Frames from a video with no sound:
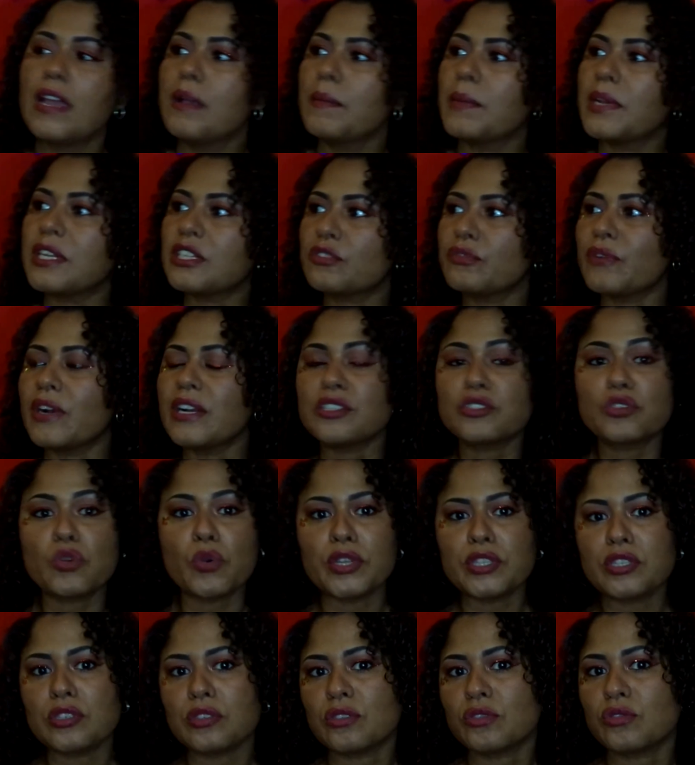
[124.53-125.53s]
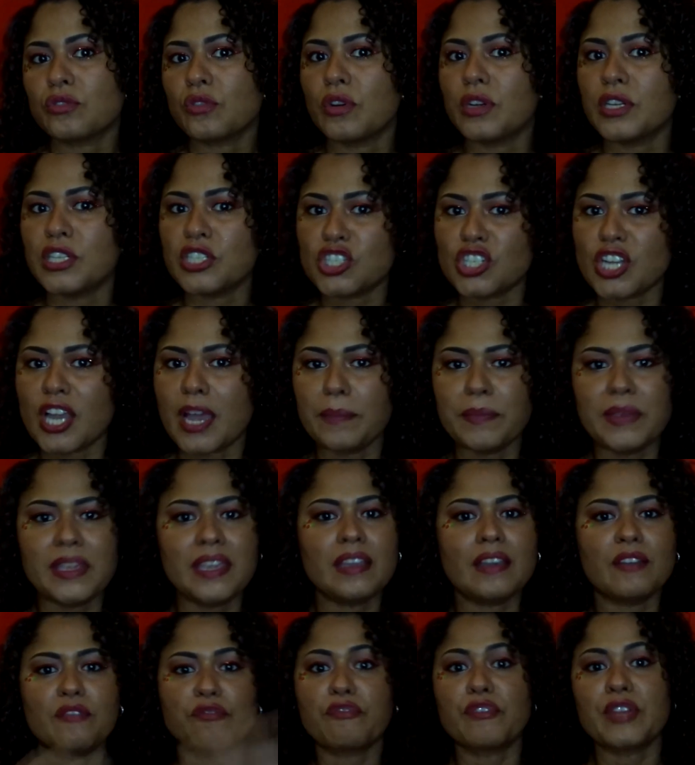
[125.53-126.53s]
But as far as going to the store and
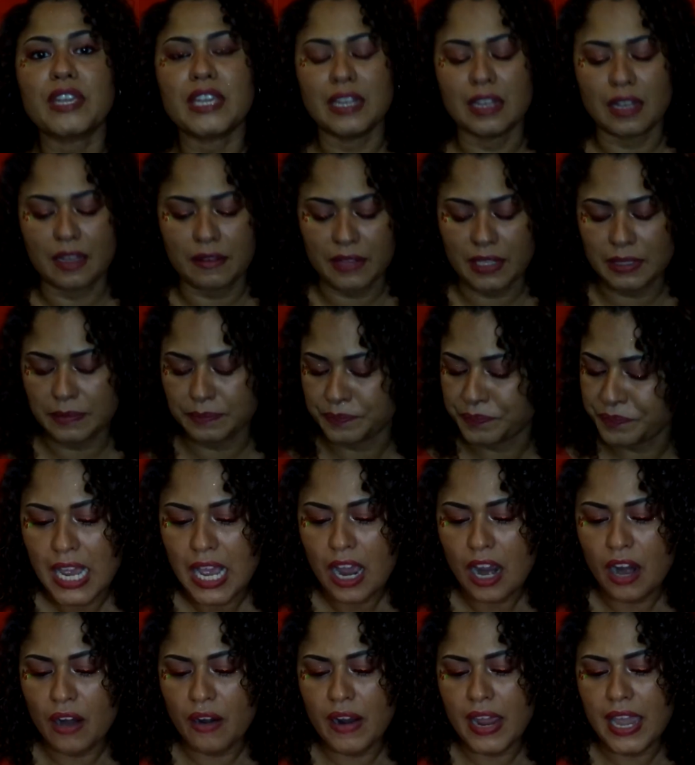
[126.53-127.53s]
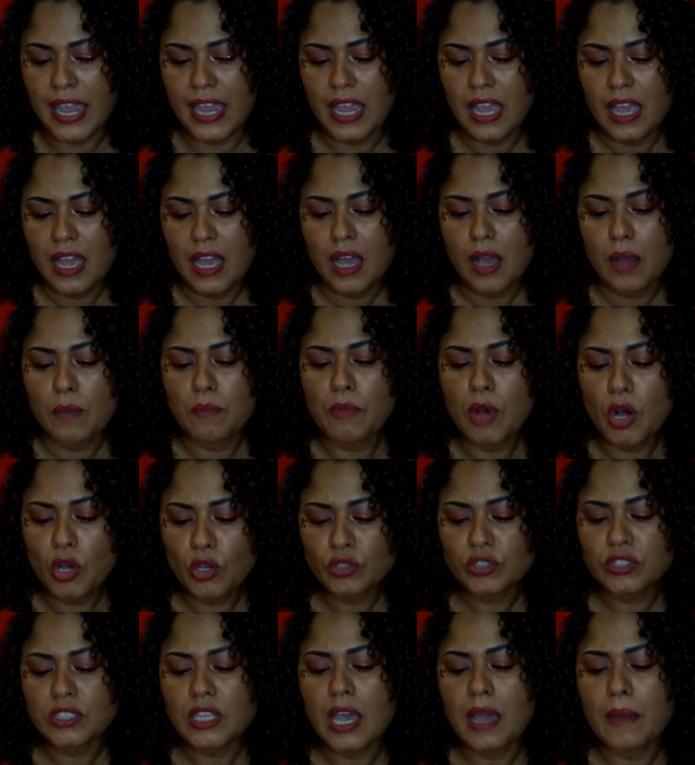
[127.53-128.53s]
shopping, freaking love it. All right,
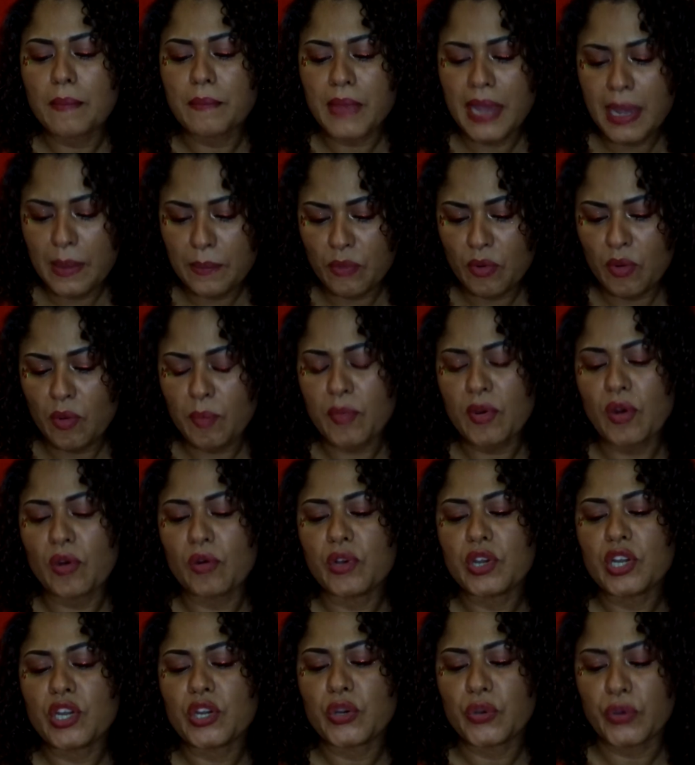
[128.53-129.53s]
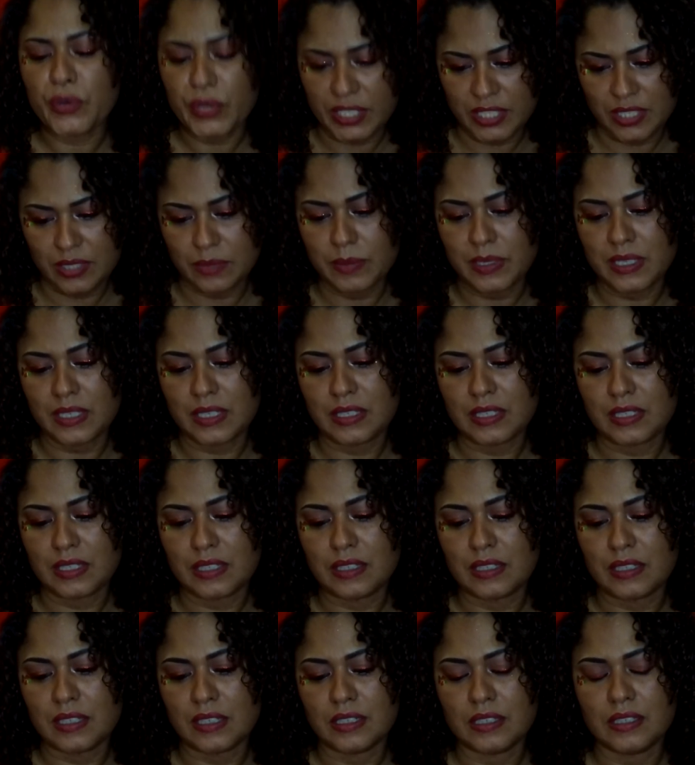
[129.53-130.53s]
most memorable
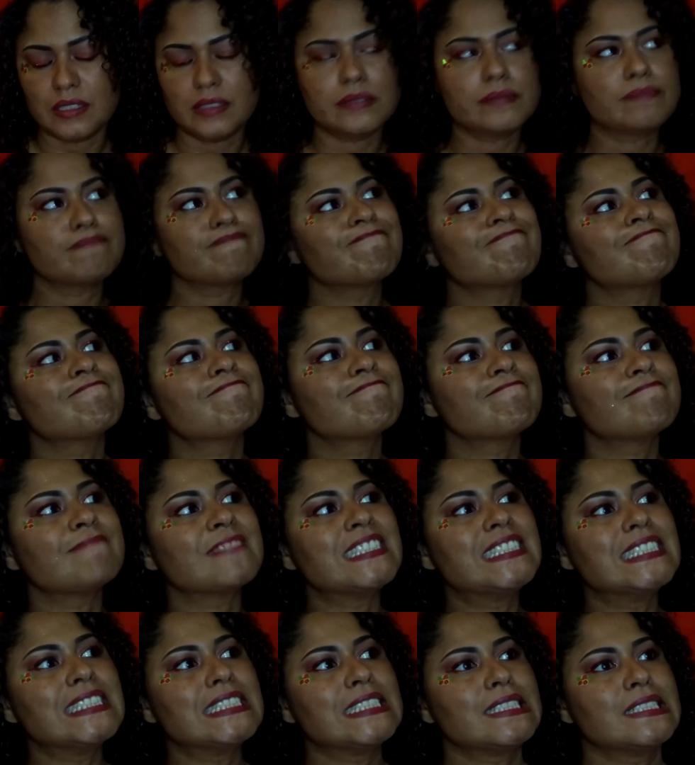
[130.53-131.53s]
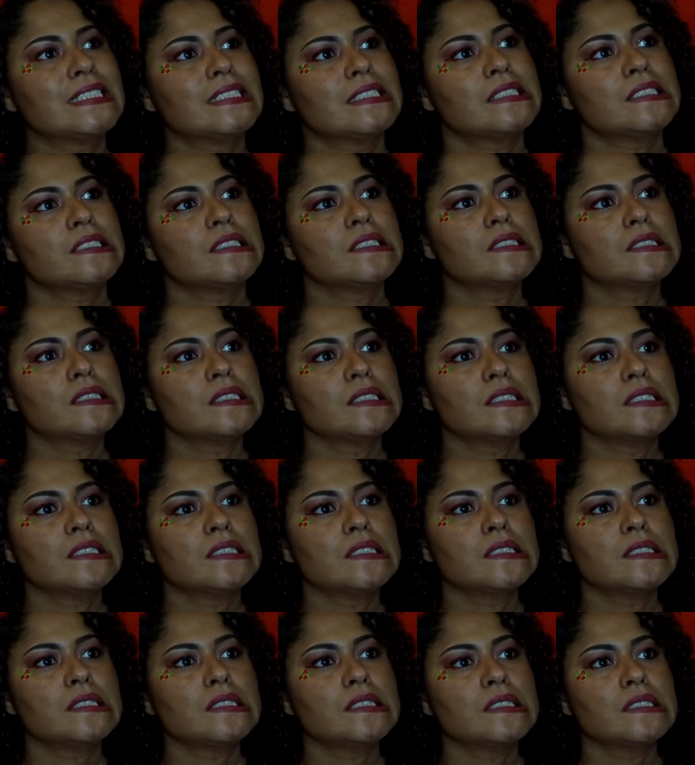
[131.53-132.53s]
Christmas.
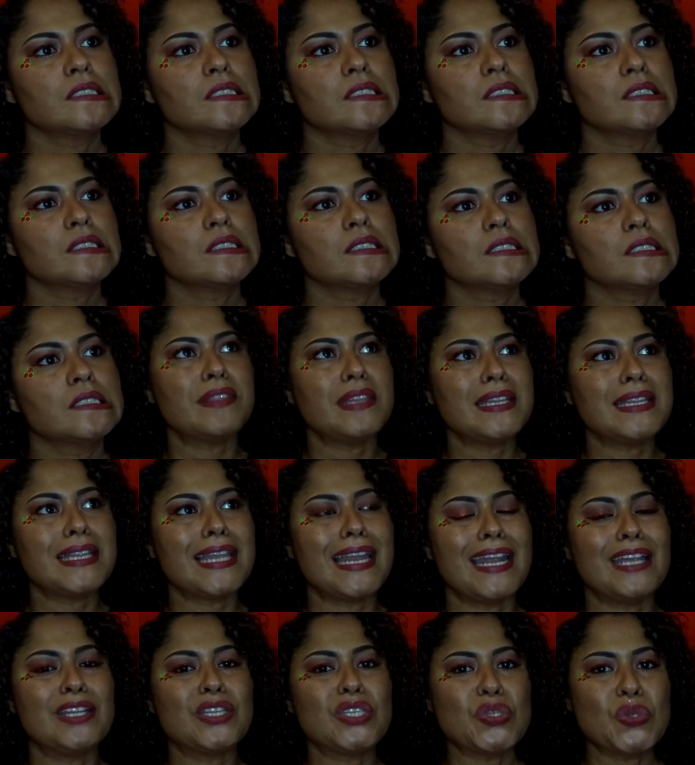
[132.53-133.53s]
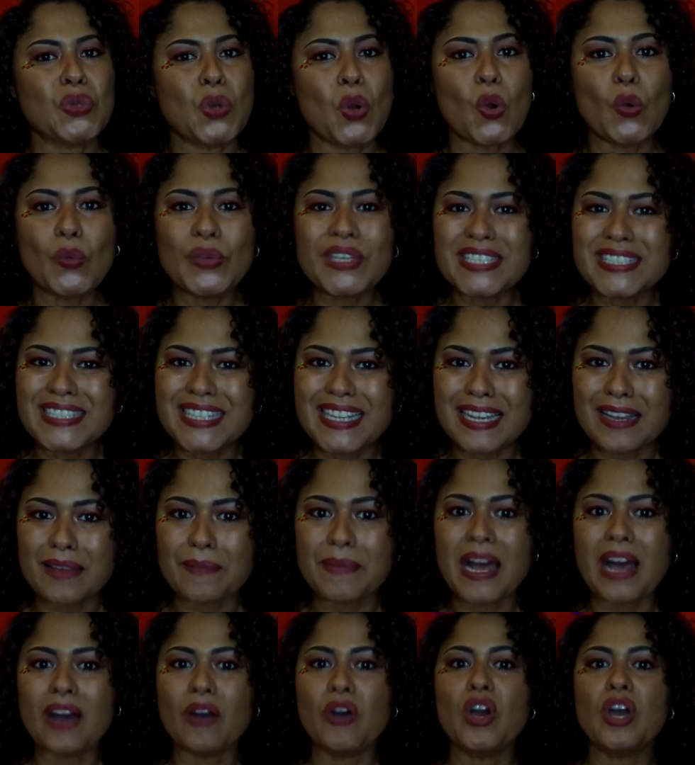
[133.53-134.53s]
The thing that I do always think
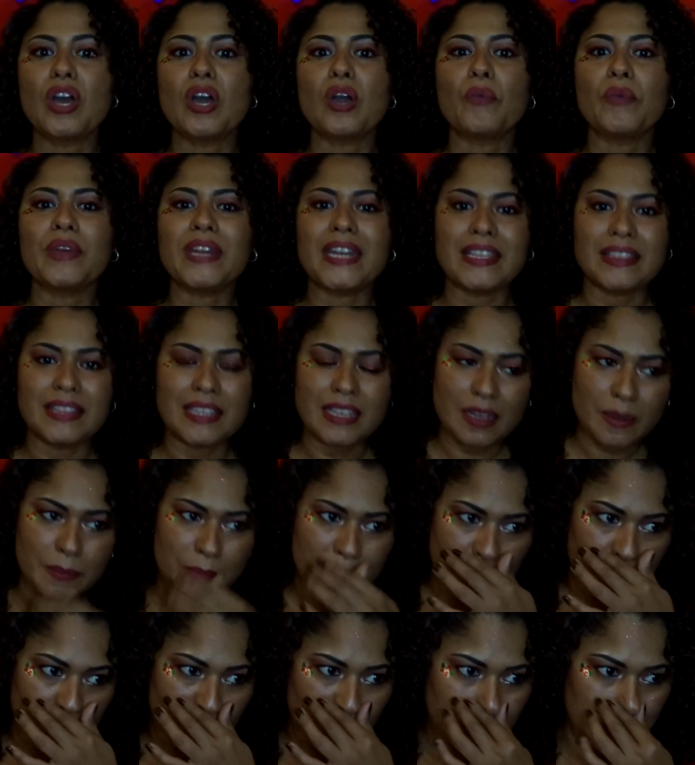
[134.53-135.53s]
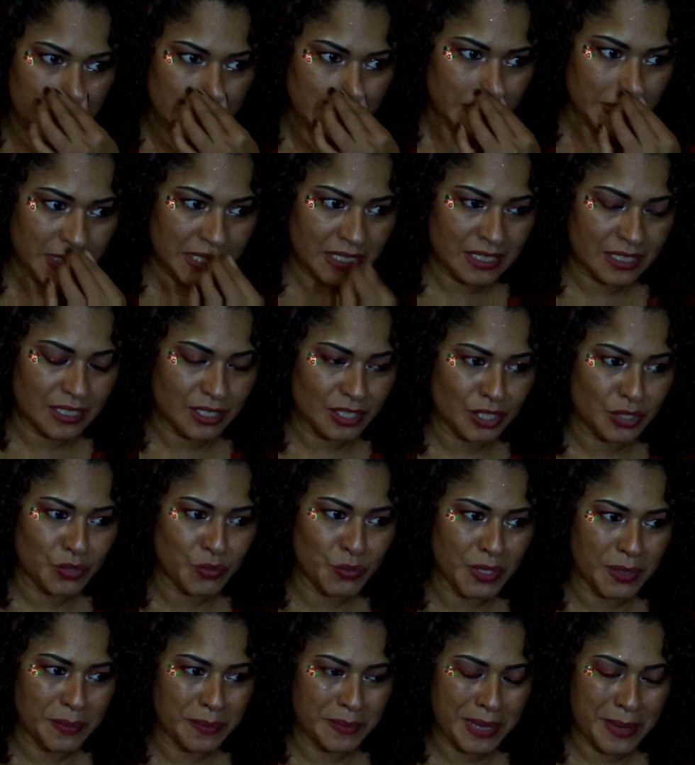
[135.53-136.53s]
about when I think about Christmas is this
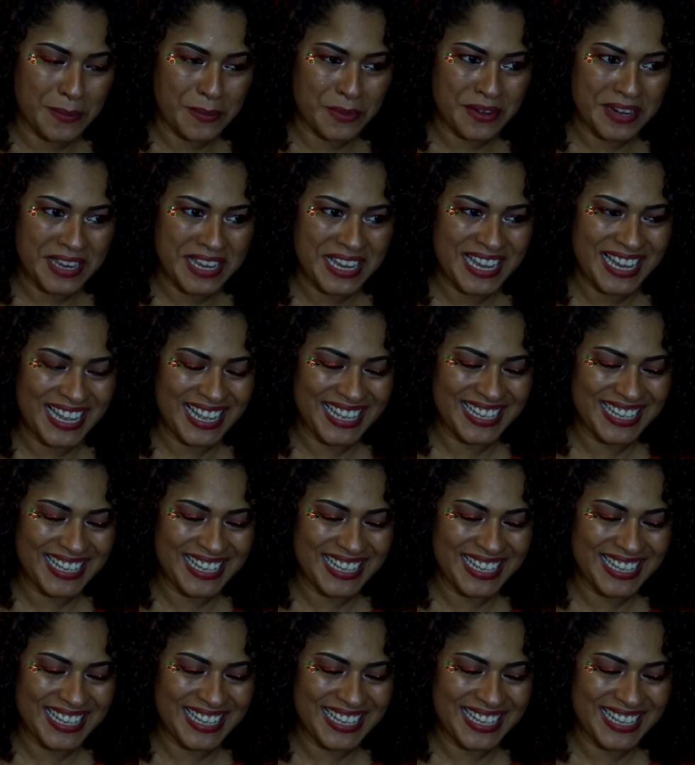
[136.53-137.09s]
one memory.